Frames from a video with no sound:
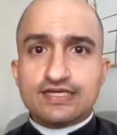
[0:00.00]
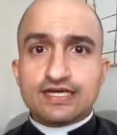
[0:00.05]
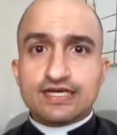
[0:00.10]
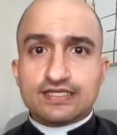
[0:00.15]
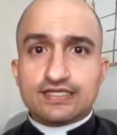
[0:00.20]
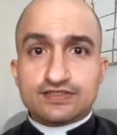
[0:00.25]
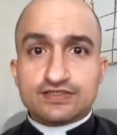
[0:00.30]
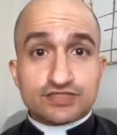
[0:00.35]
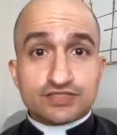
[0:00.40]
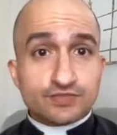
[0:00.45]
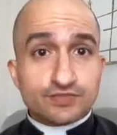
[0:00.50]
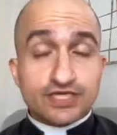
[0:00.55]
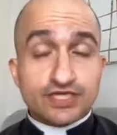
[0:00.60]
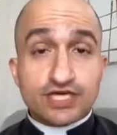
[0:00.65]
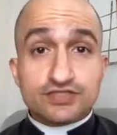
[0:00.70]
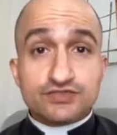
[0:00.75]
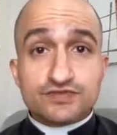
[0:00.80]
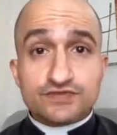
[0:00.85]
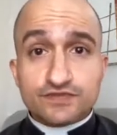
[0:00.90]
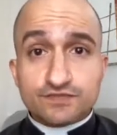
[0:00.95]
There's going to be
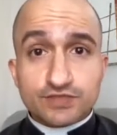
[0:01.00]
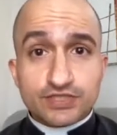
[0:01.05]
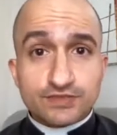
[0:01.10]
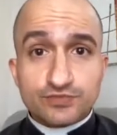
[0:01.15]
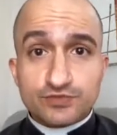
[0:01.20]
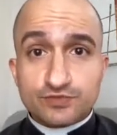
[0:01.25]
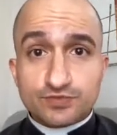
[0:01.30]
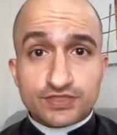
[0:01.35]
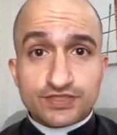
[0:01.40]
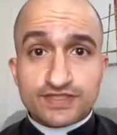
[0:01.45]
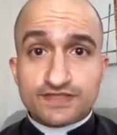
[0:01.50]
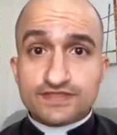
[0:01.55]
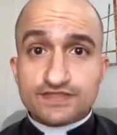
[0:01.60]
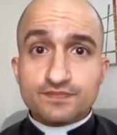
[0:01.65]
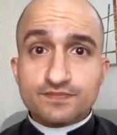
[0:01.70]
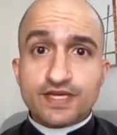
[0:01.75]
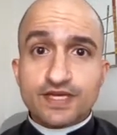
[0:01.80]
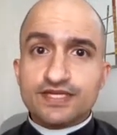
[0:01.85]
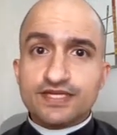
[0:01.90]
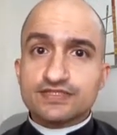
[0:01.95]
hundreds of people
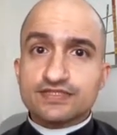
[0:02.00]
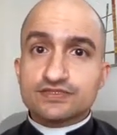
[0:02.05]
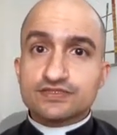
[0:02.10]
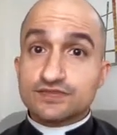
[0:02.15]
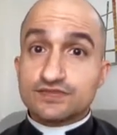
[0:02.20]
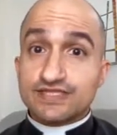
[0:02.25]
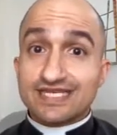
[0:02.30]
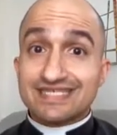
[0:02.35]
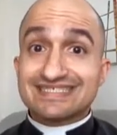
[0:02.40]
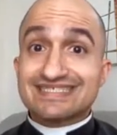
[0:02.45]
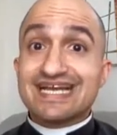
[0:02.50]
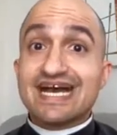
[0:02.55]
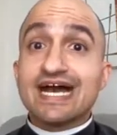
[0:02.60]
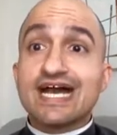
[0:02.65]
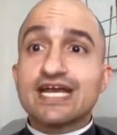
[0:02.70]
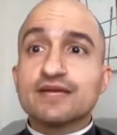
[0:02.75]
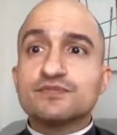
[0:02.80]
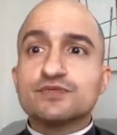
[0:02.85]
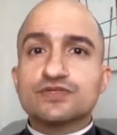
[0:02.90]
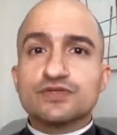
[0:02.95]
participating, so it takes
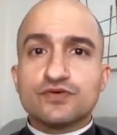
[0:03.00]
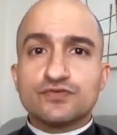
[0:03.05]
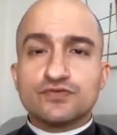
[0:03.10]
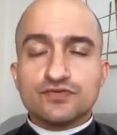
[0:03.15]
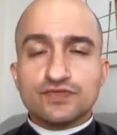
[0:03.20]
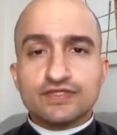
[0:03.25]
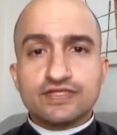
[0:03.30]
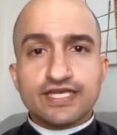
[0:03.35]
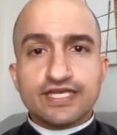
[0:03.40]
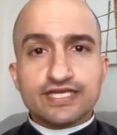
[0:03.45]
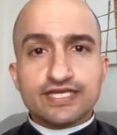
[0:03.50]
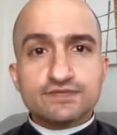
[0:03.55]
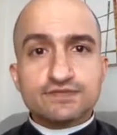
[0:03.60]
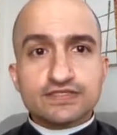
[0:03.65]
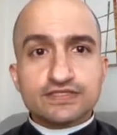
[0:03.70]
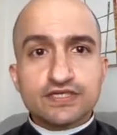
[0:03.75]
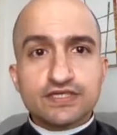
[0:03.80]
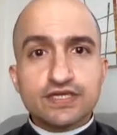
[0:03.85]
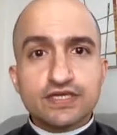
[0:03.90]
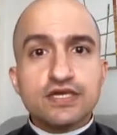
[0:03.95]
time to go through the names.